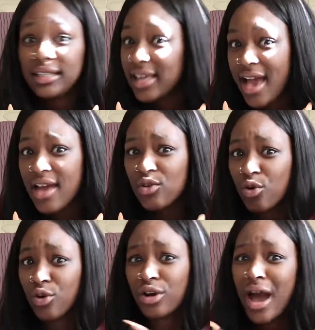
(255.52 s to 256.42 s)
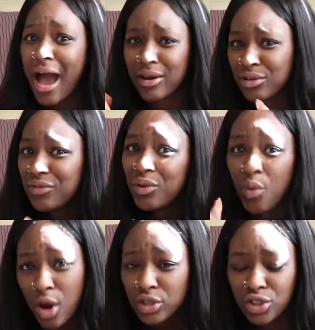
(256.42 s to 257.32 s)
yet, or I don't
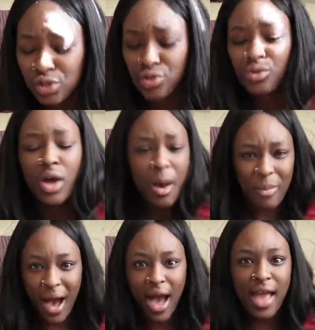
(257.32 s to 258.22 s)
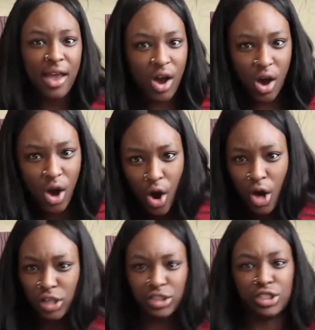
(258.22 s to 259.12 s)
even want to, by
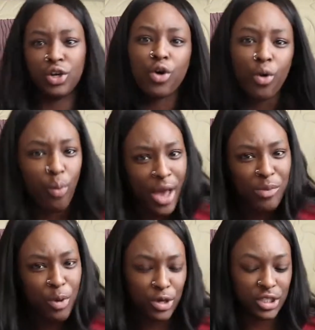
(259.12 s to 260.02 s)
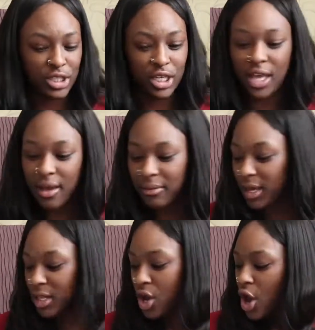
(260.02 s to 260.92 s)
a single white person, you know what I
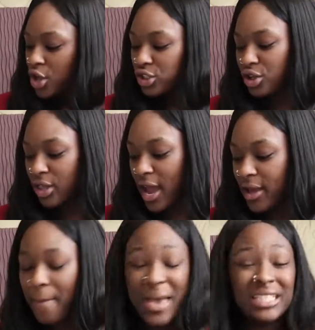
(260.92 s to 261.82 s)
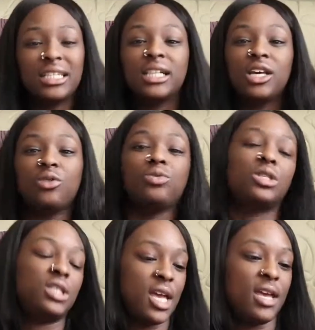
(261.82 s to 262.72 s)
mean? So like, basically he
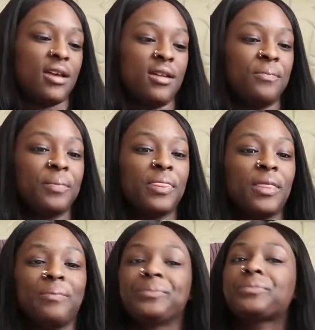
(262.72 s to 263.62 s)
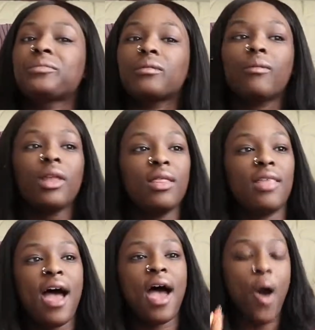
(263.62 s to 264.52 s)
was saying
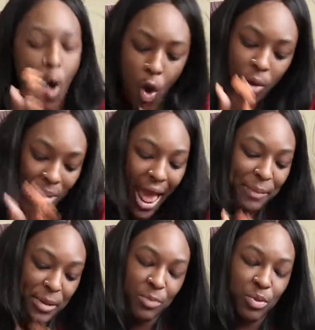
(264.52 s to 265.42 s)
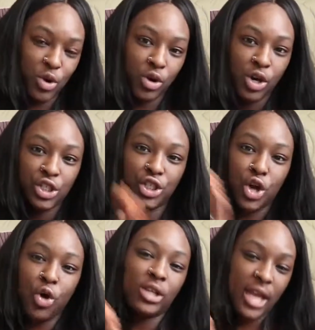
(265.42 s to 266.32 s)
that all black people
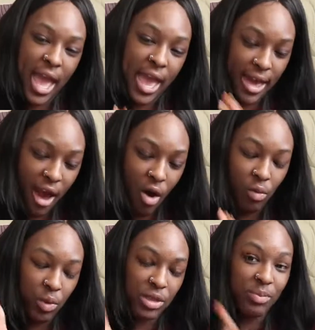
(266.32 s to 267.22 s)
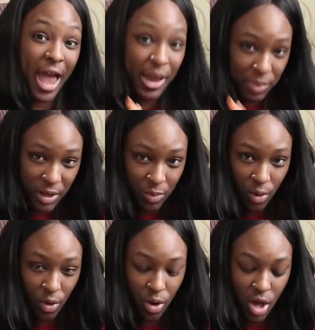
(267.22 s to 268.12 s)
should only hang out with black
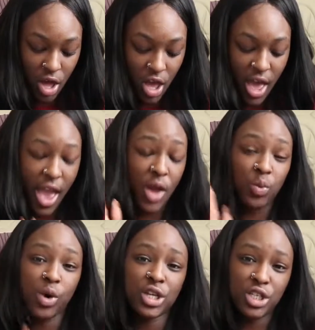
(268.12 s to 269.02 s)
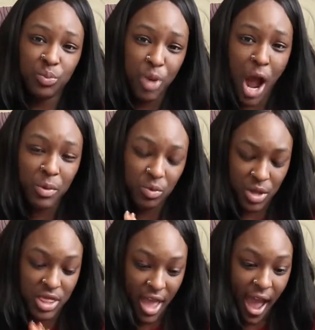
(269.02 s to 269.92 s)
people, and what is the problem
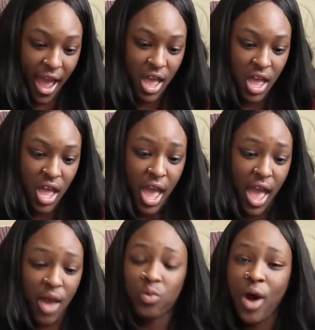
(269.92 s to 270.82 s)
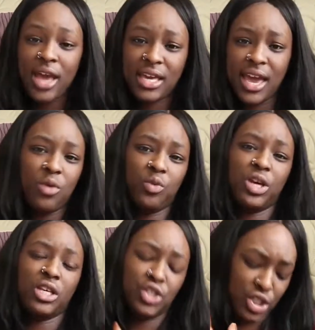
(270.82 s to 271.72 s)
with that, and why can't
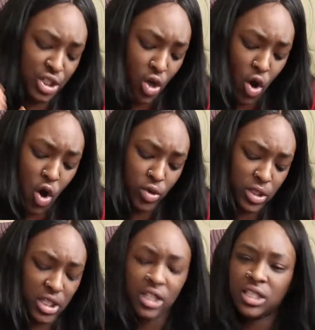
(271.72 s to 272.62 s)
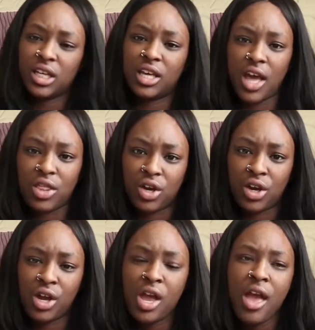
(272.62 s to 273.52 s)
we just all stick
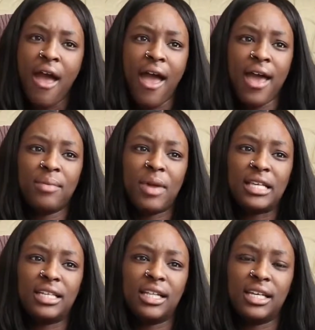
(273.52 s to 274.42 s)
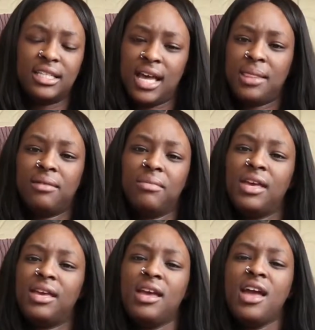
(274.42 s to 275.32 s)
together, and basically telling
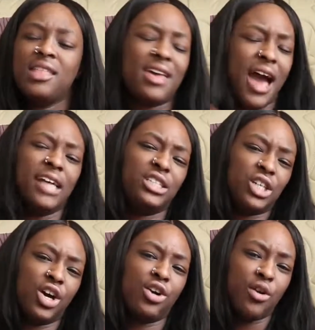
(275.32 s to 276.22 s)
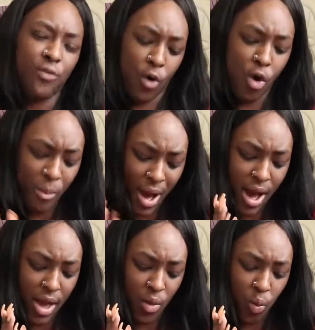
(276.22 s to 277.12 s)
me that I should cut off all
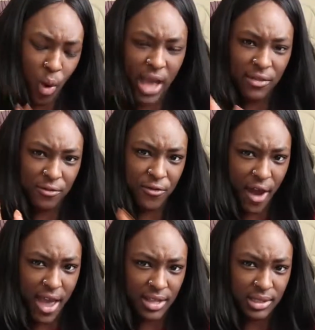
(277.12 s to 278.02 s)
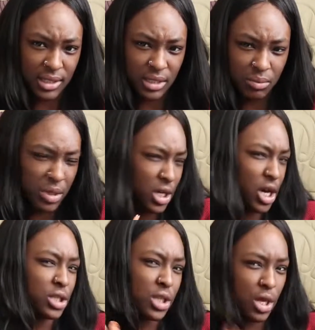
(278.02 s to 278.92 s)
my white friends
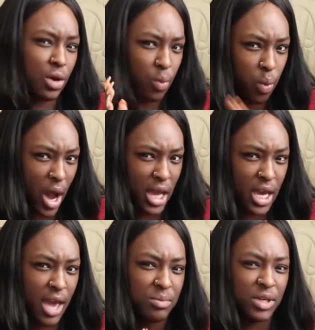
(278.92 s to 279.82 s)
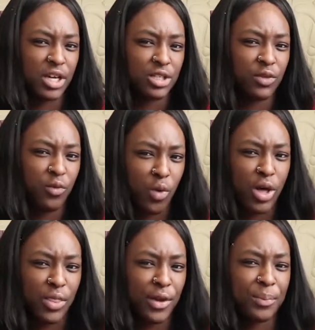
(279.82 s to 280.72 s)
because they're white and because of
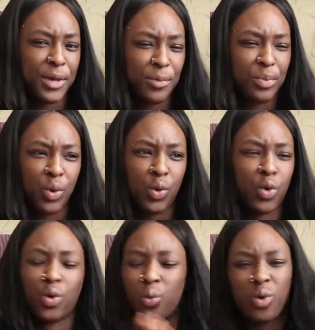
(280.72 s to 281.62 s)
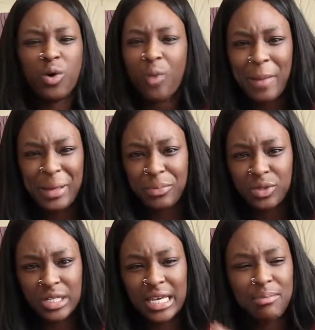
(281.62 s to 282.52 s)
what their people or what white people
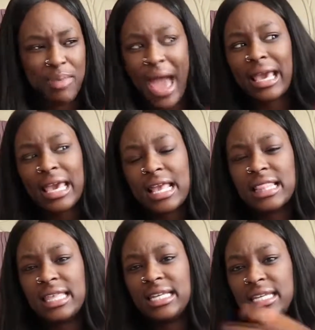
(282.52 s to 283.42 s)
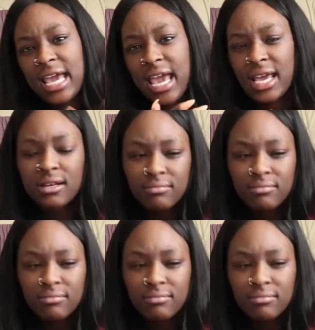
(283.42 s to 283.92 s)
did back in the day.